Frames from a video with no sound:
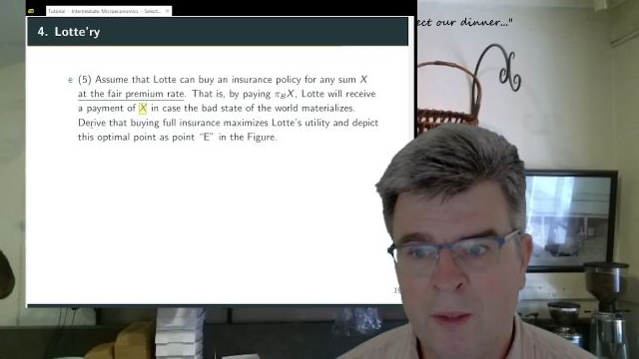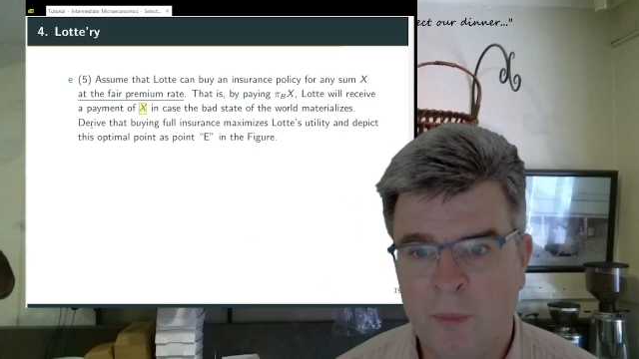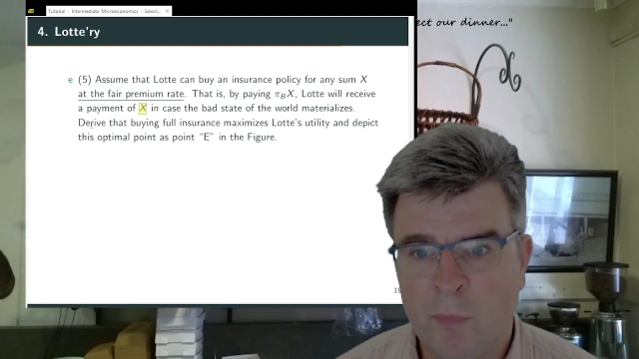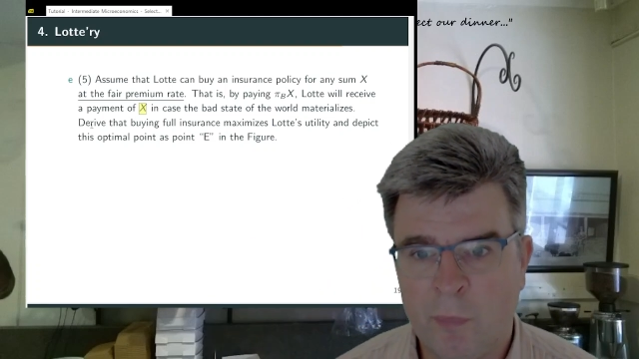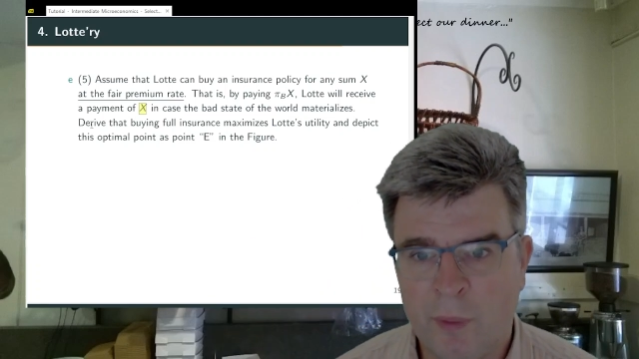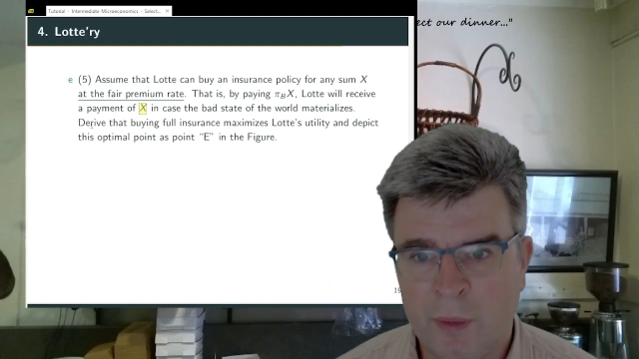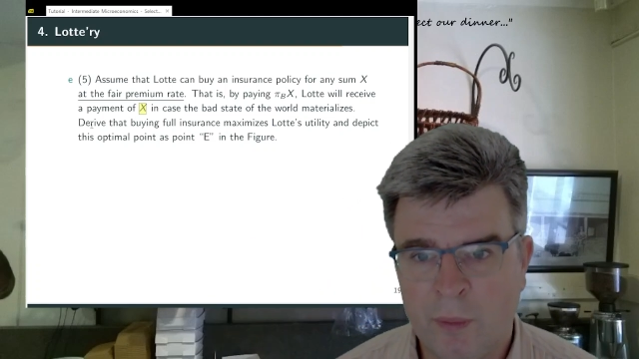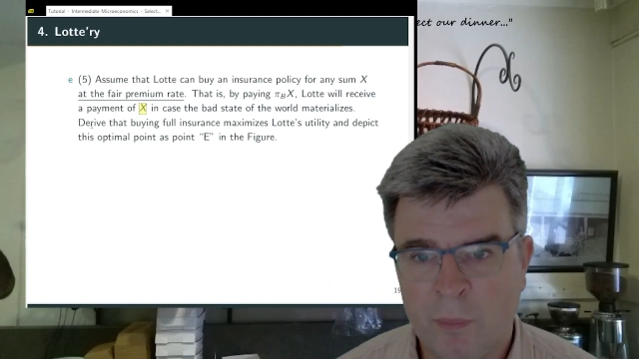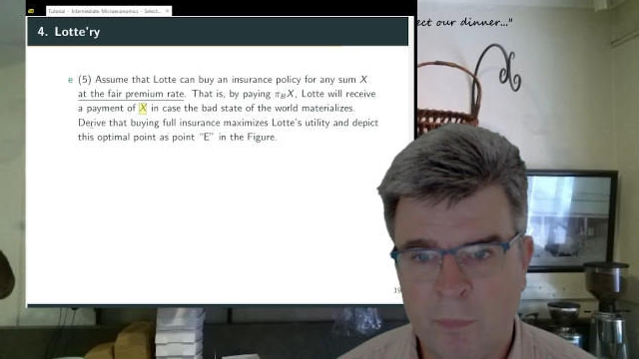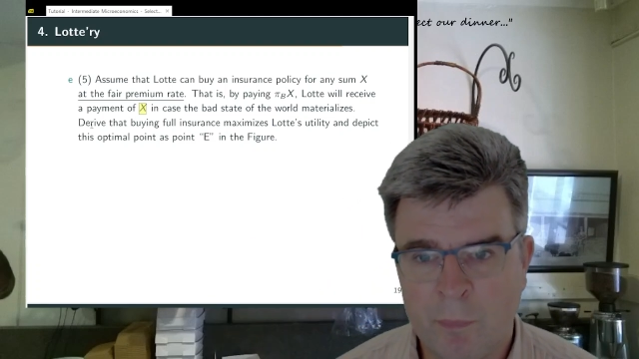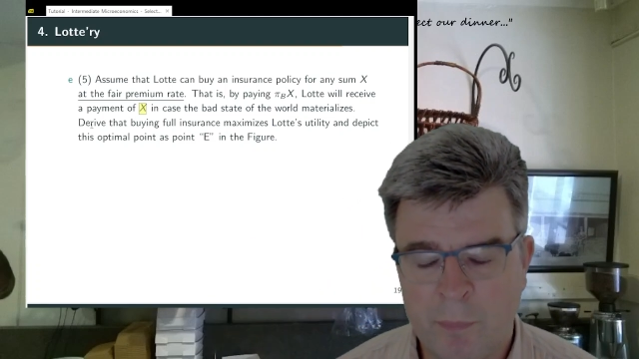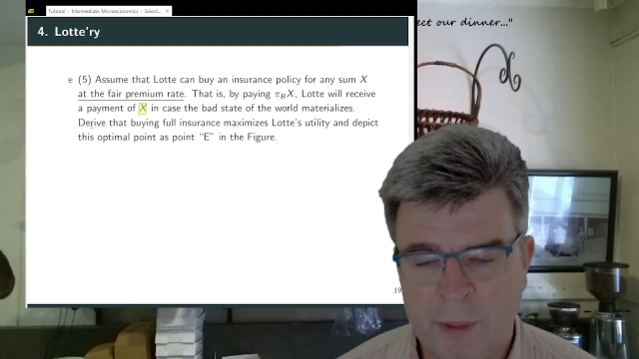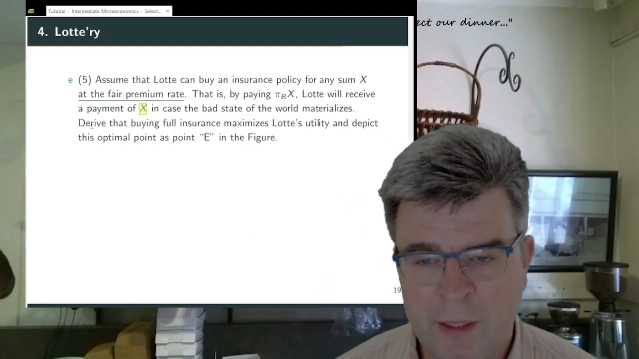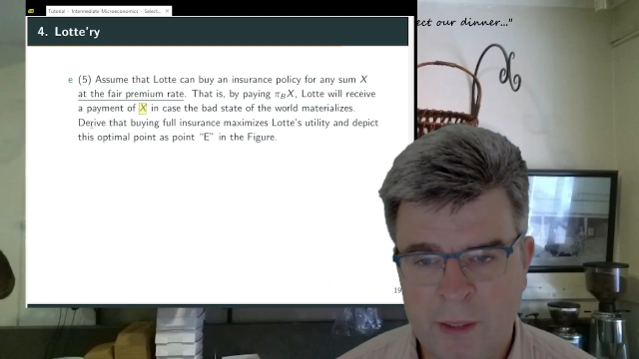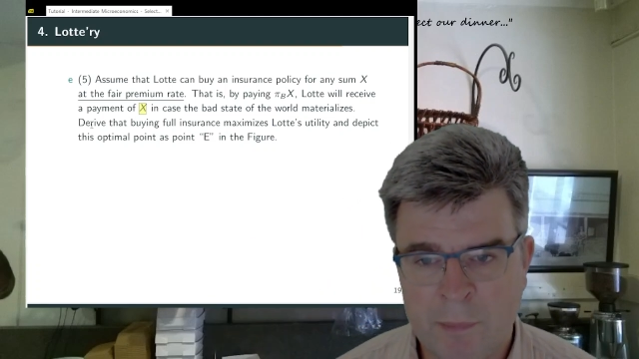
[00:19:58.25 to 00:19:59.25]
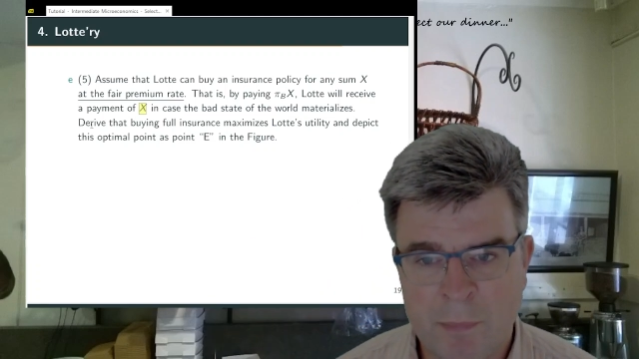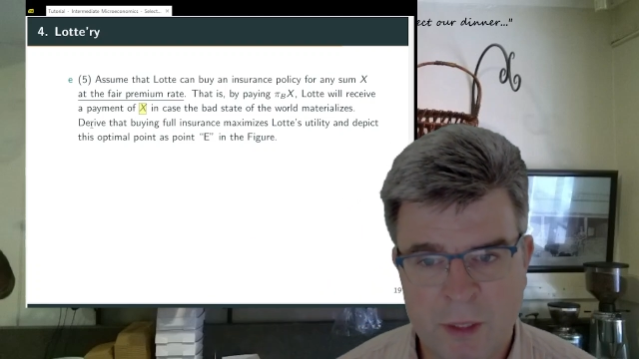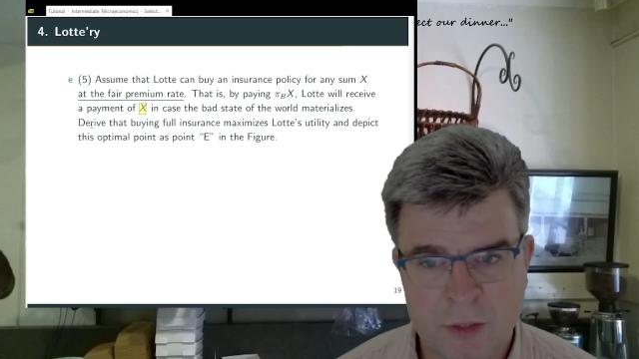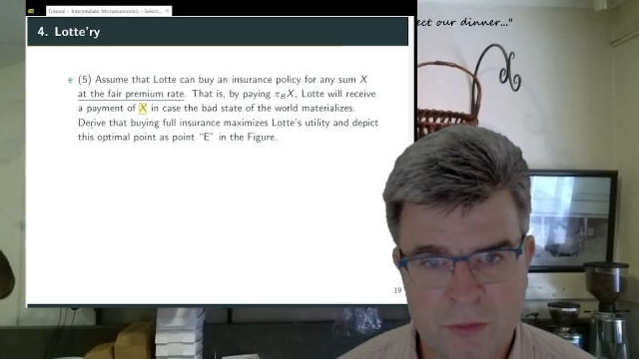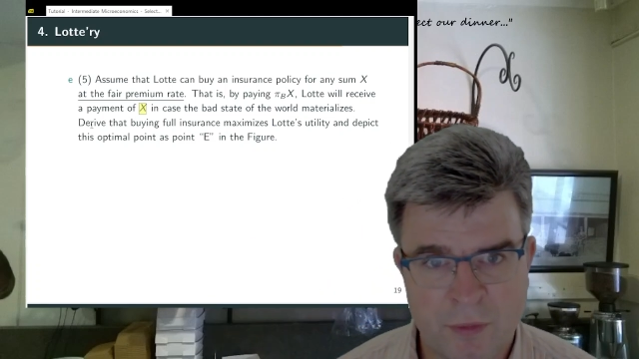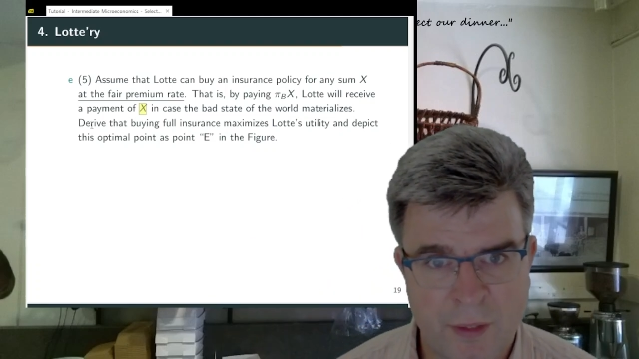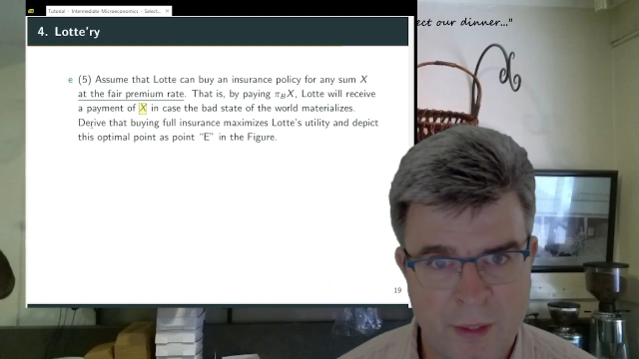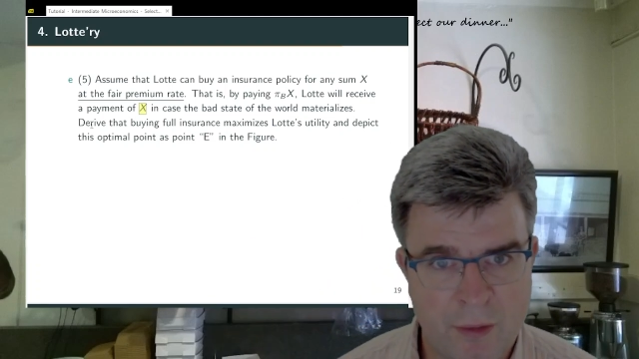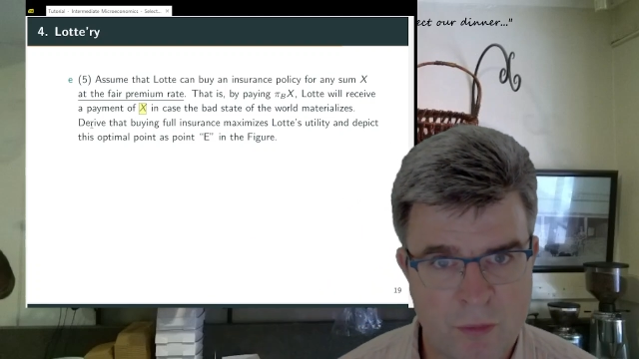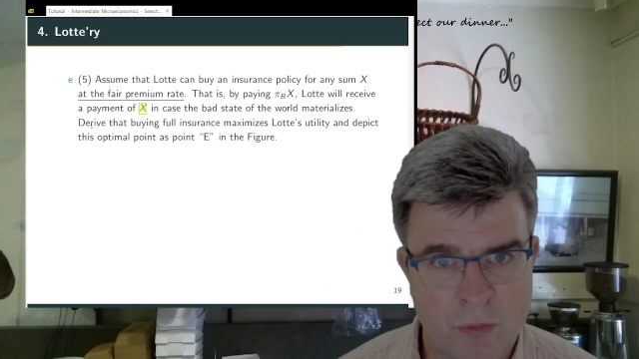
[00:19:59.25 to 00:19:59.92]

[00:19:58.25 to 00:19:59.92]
will be the best thing